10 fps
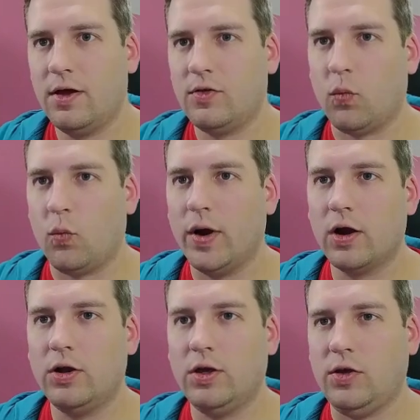So we're
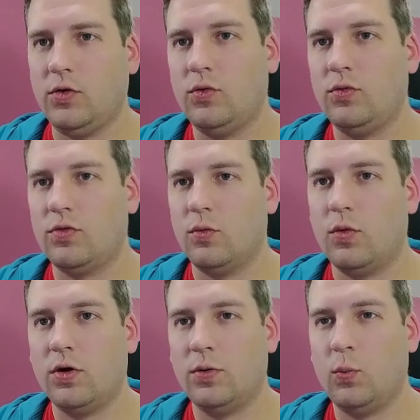going to use the
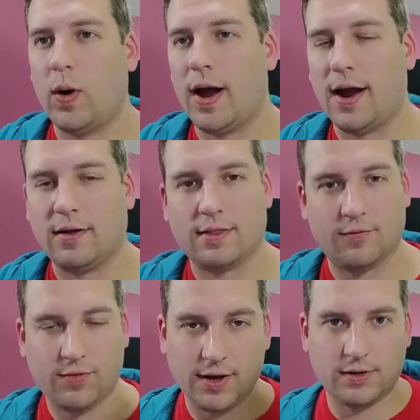one where the
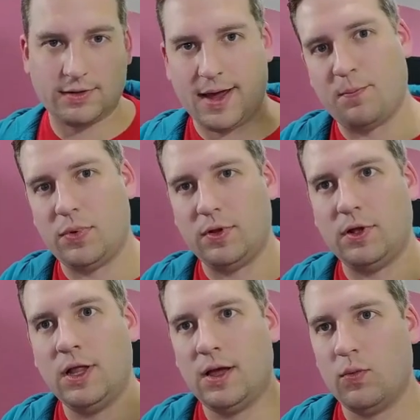final
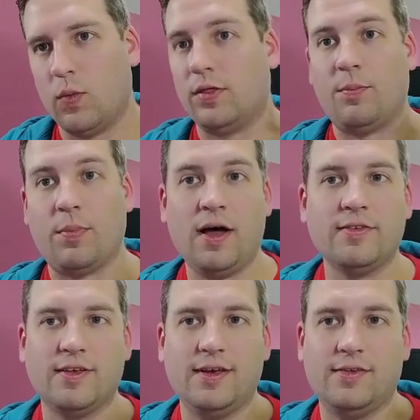temple, where the
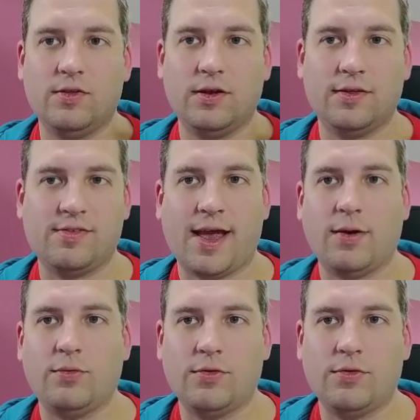boss is to the south.